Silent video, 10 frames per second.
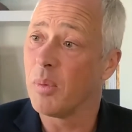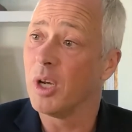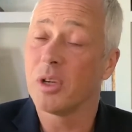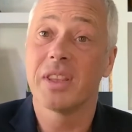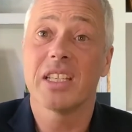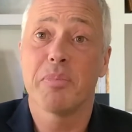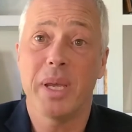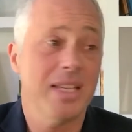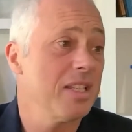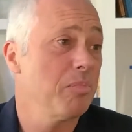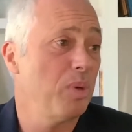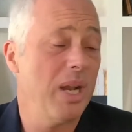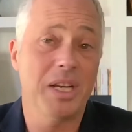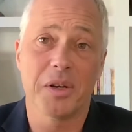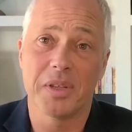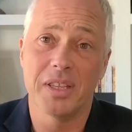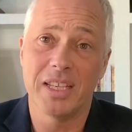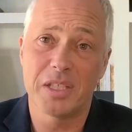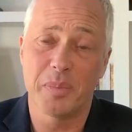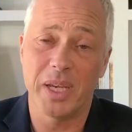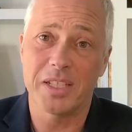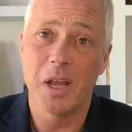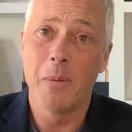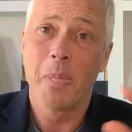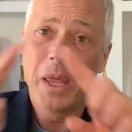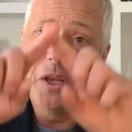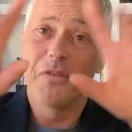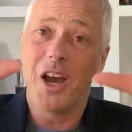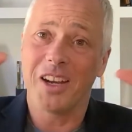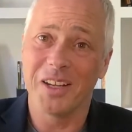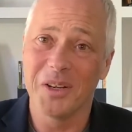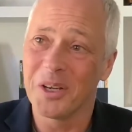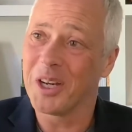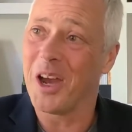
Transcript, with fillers: well, look, this piece is prettier than this piece you've got to look